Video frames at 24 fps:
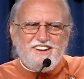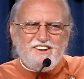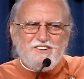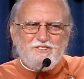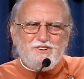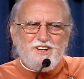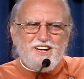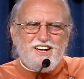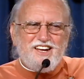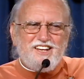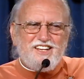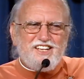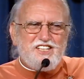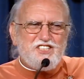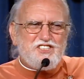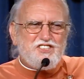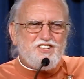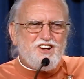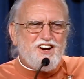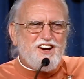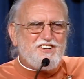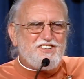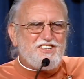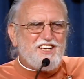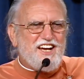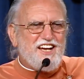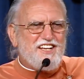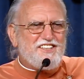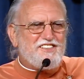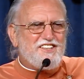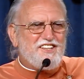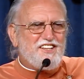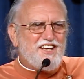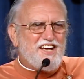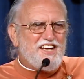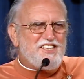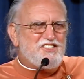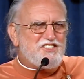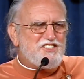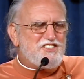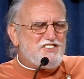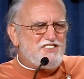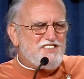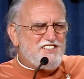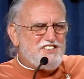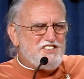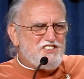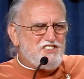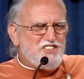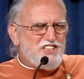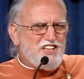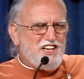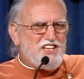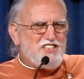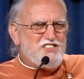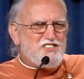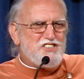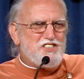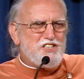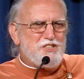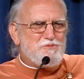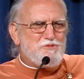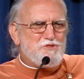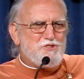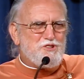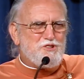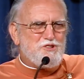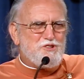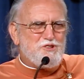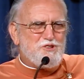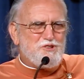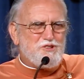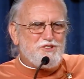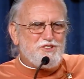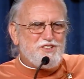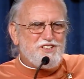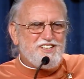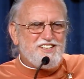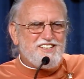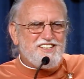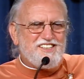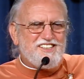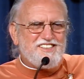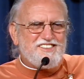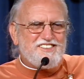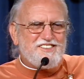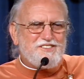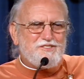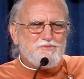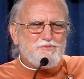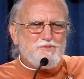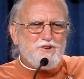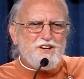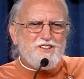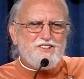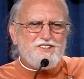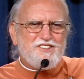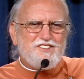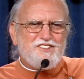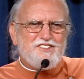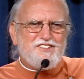well, he started taking the lessons and it changed him too. He's Brother